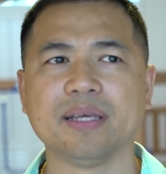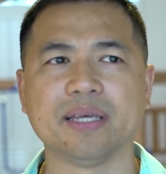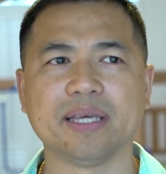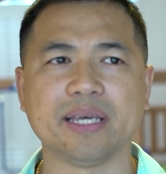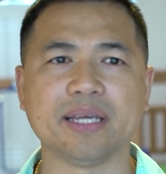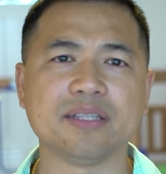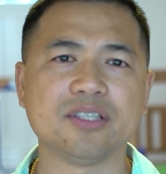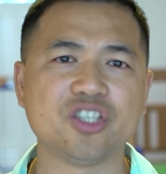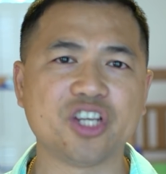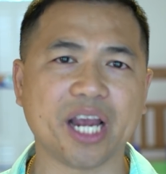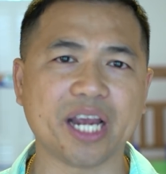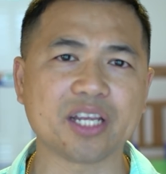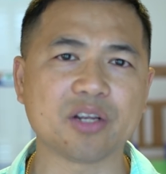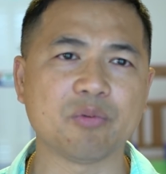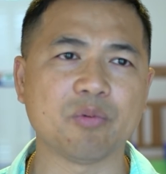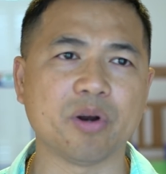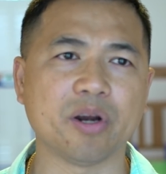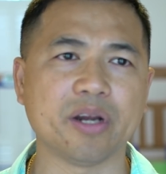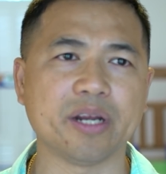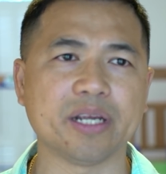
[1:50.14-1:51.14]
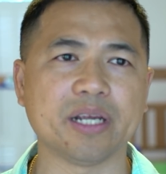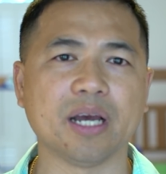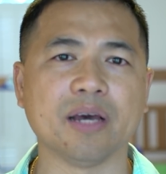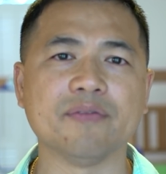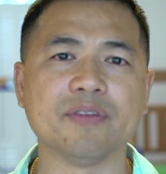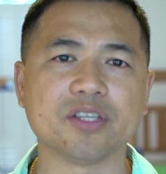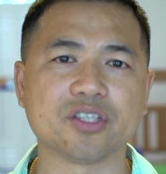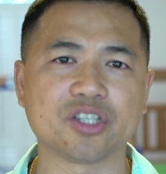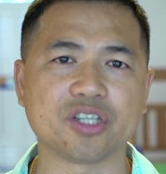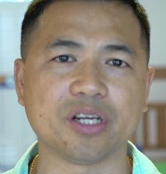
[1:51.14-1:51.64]
In January of
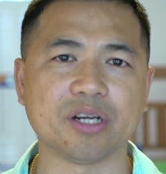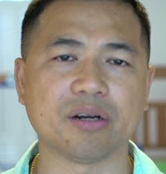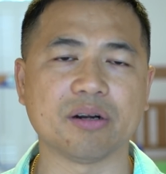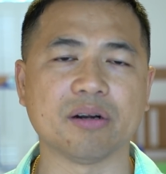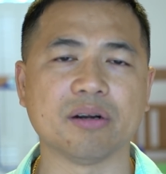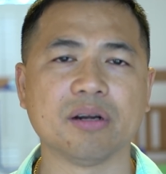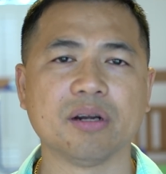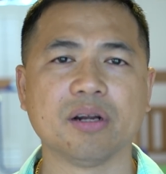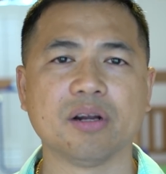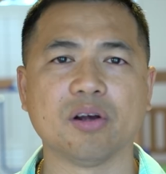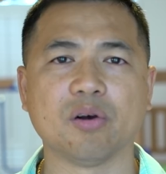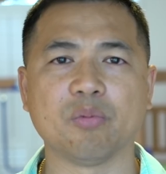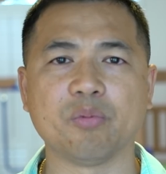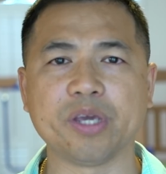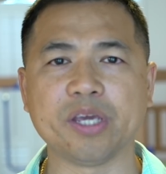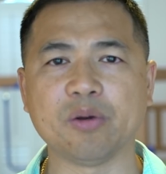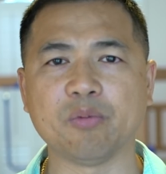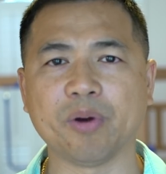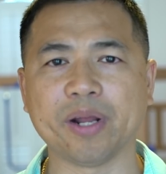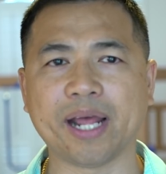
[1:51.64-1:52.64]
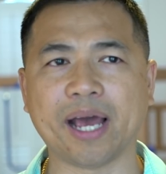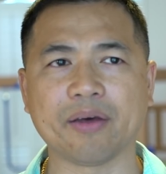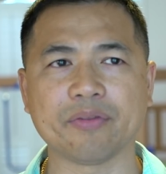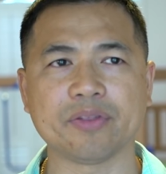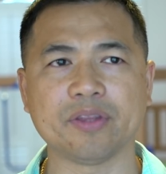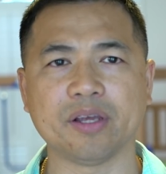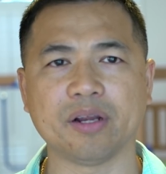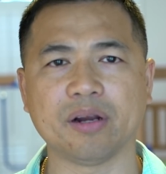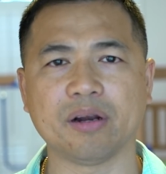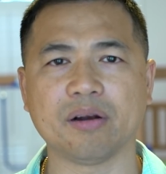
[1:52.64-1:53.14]
this year, we went
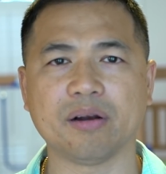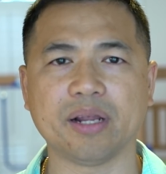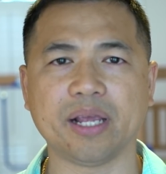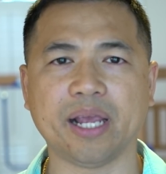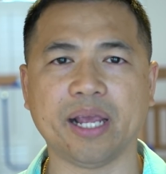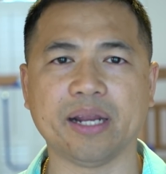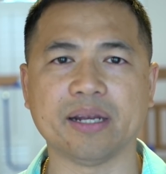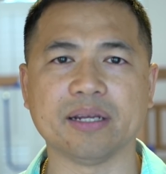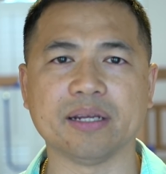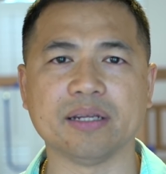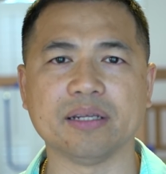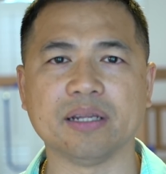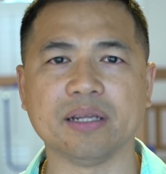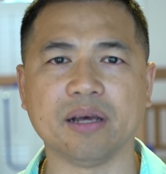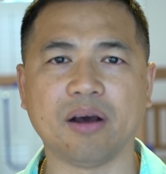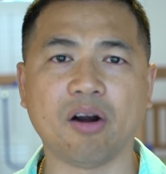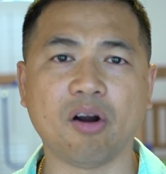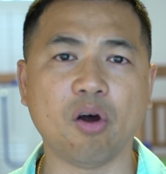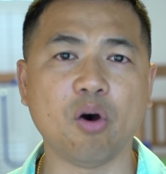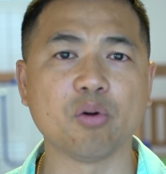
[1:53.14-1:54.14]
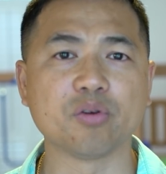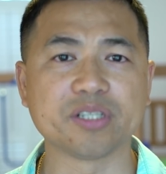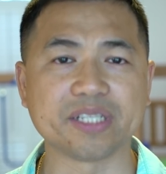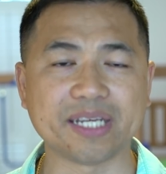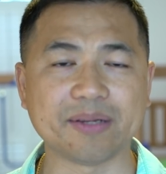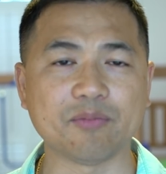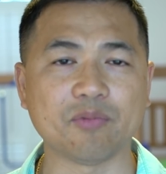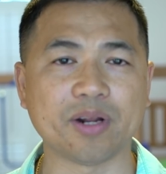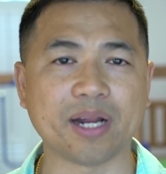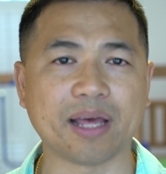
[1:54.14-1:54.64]
out there and our whole
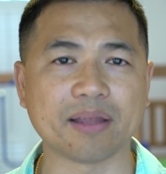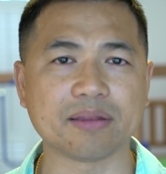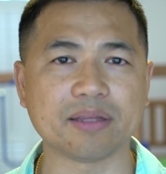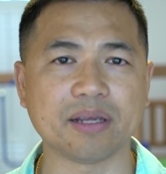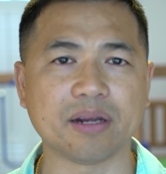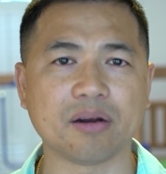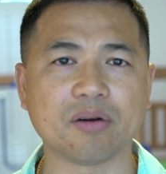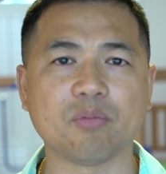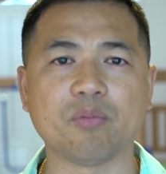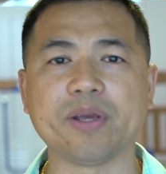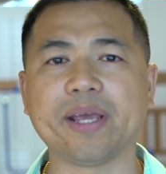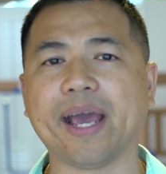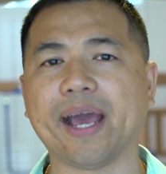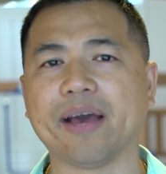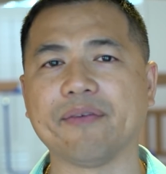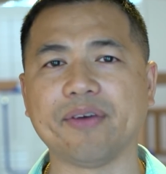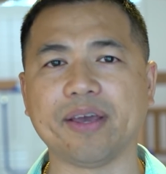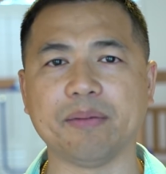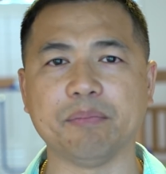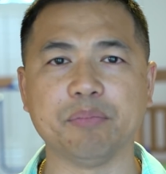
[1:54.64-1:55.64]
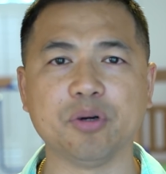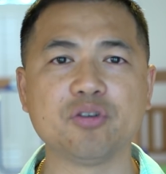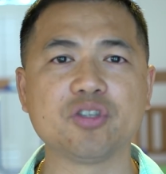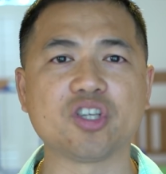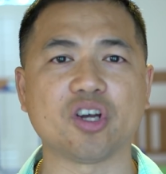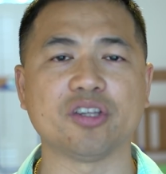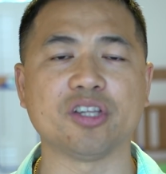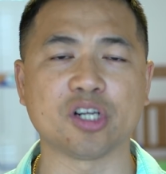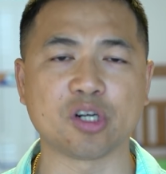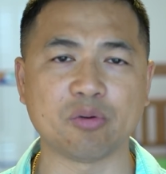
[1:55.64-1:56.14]
team went out there. We have a boots
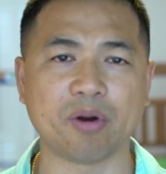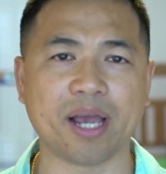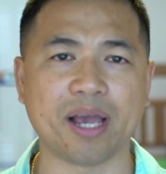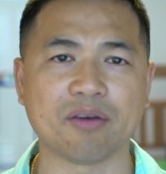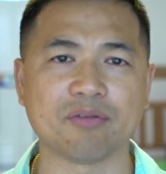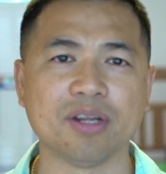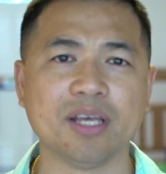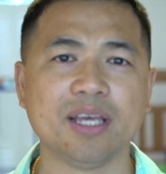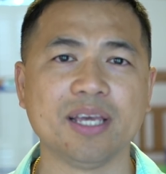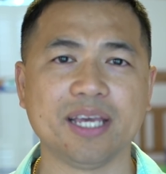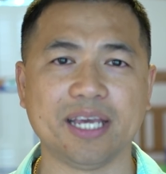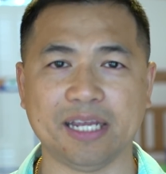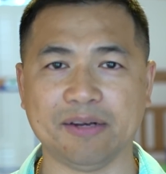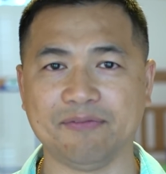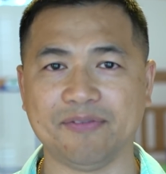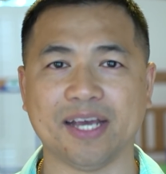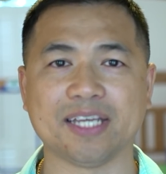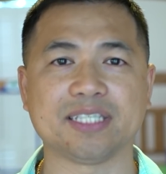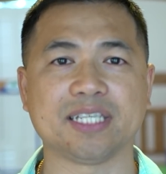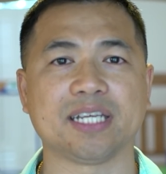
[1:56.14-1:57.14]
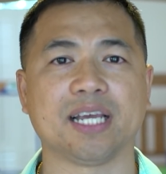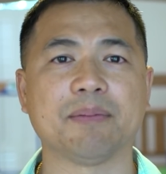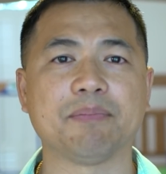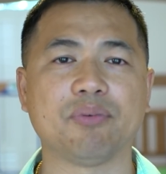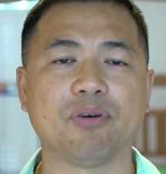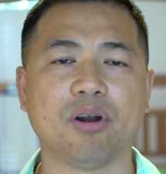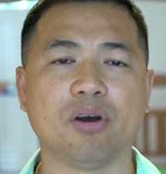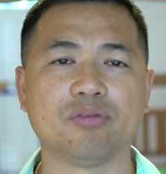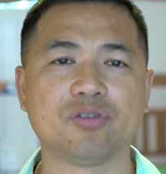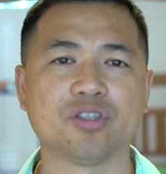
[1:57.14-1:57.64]
on the ground investing
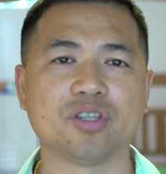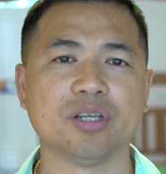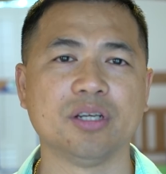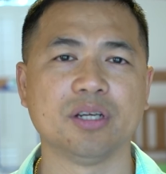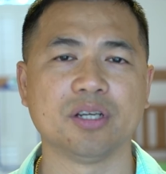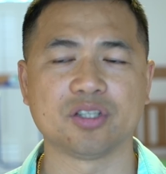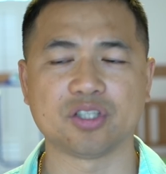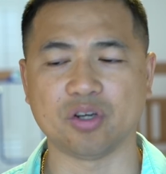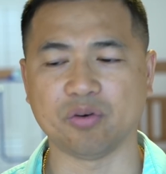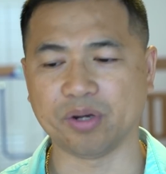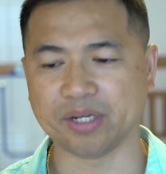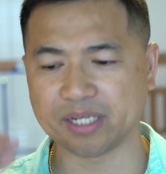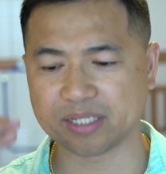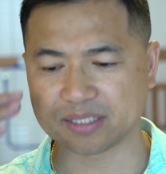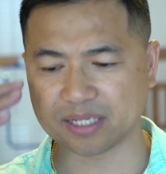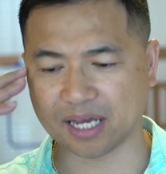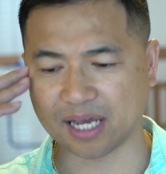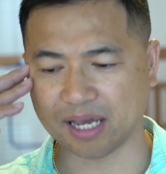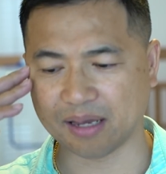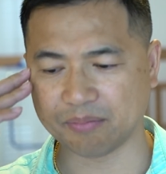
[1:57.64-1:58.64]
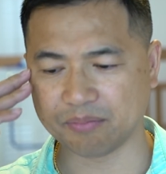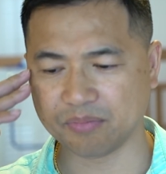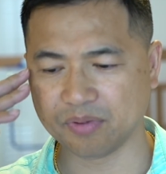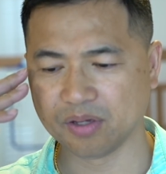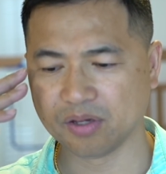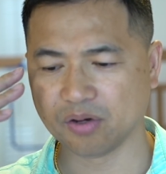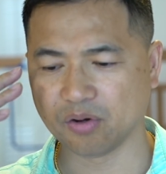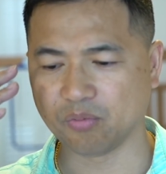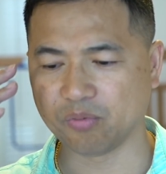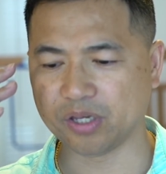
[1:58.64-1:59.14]
approach. So anytime
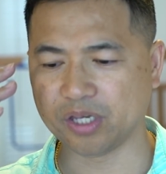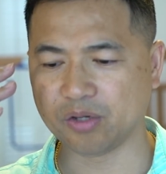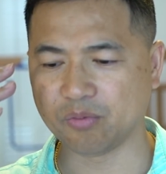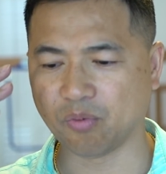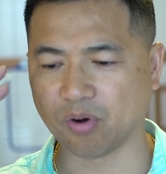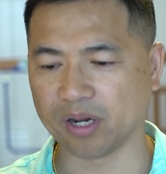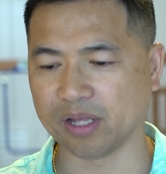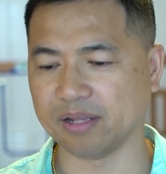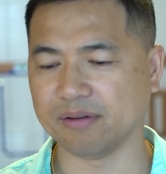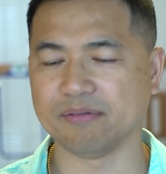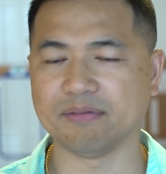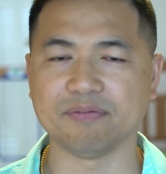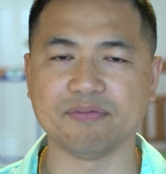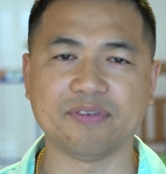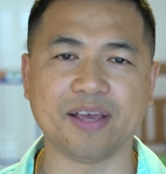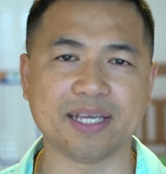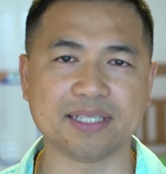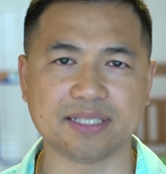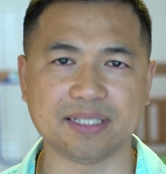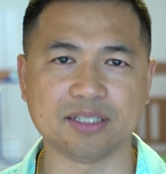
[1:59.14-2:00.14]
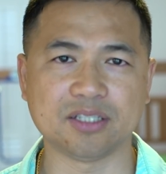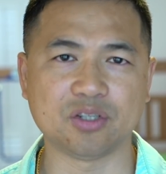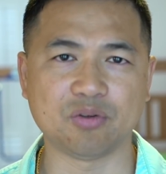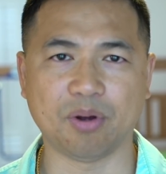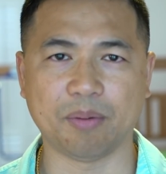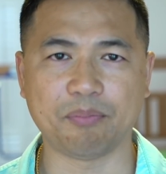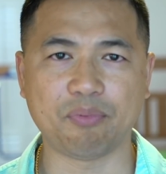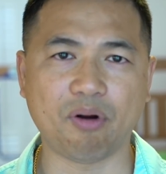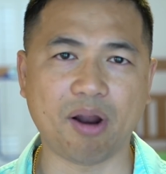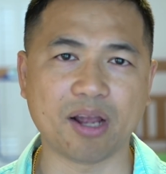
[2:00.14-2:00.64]
we want to invest into
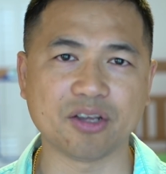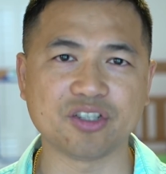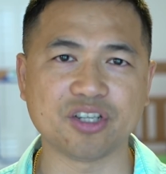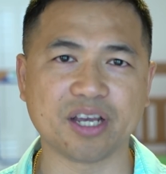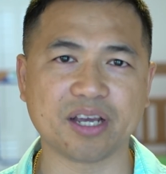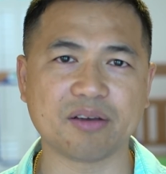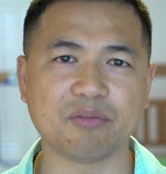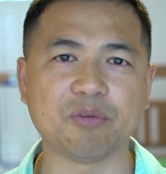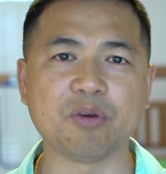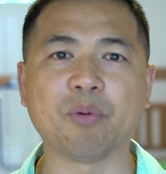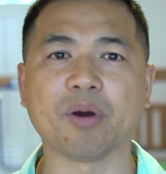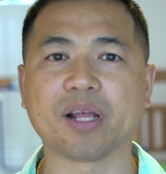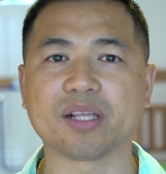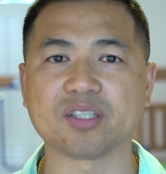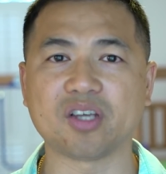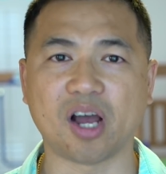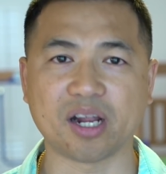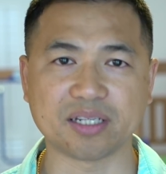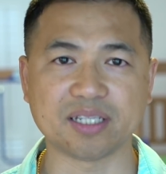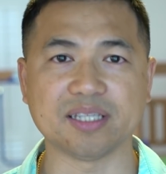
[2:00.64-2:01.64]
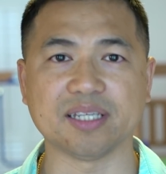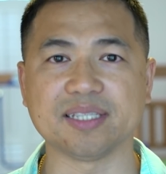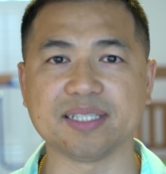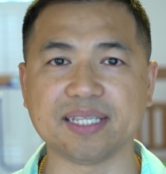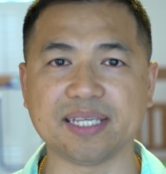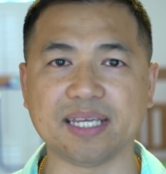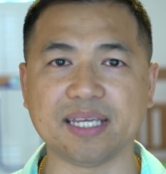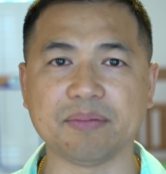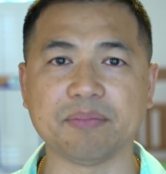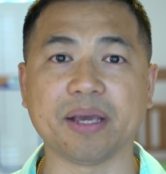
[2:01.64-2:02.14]
a project, we want to talk to the
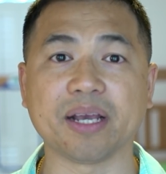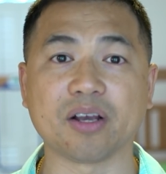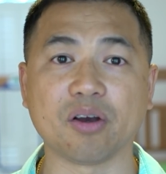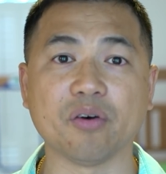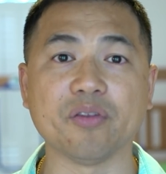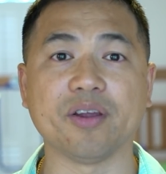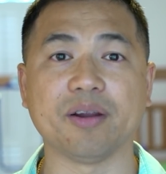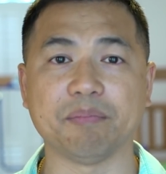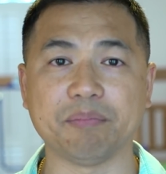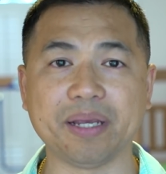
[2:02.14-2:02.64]
team and go there and